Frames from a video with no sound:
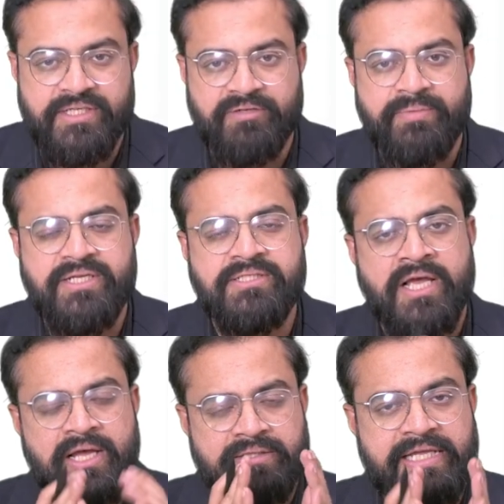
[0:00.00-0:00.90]
That means
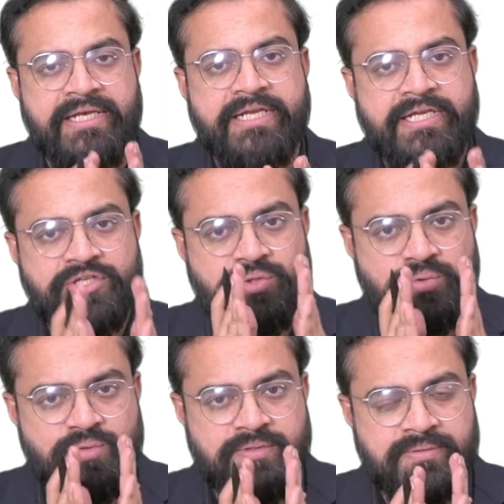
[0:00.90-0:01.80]
they need
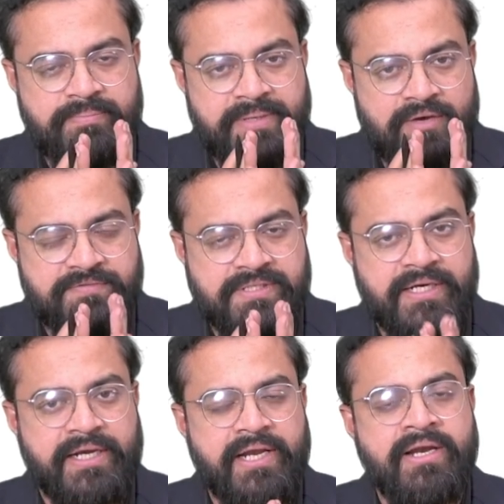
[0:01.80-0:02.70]
to be of
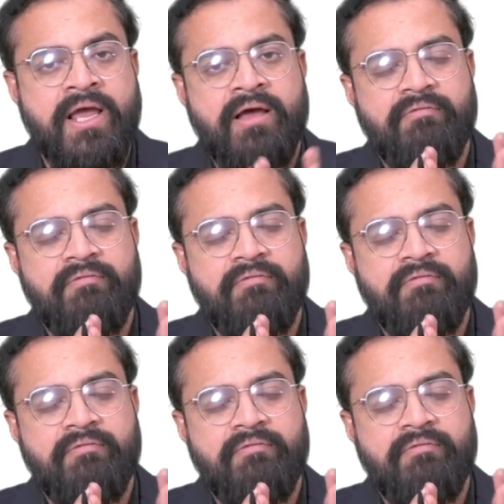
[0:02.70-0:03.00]
certain